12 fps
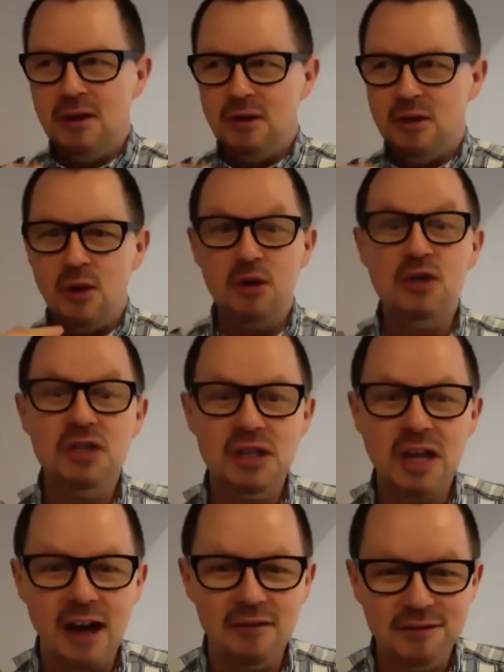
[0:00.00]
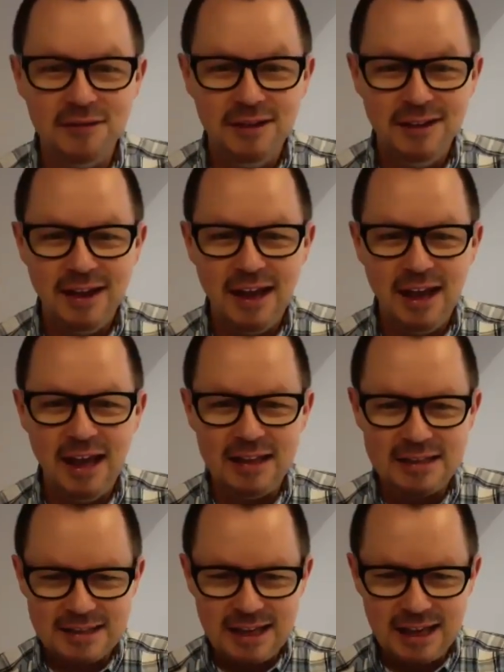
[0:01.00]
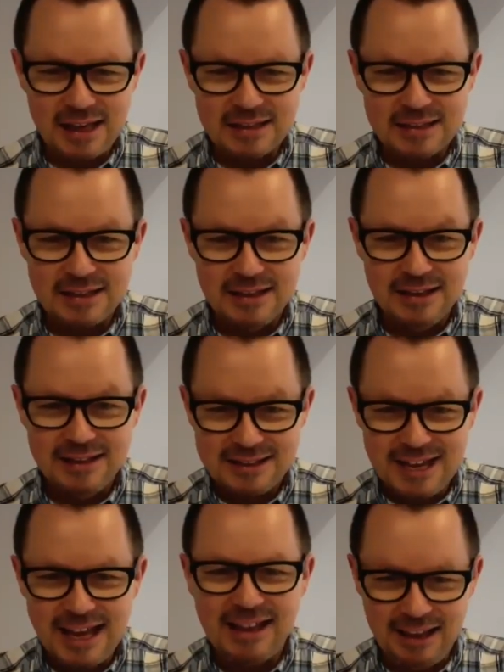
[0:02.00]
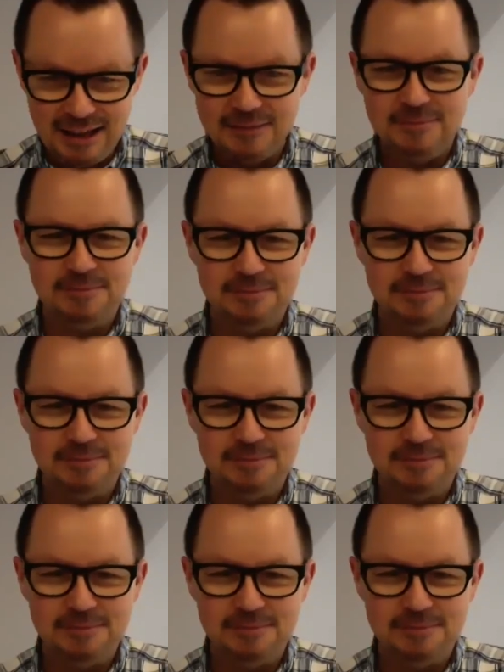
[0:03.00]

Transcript: know your stuff and say it tightly.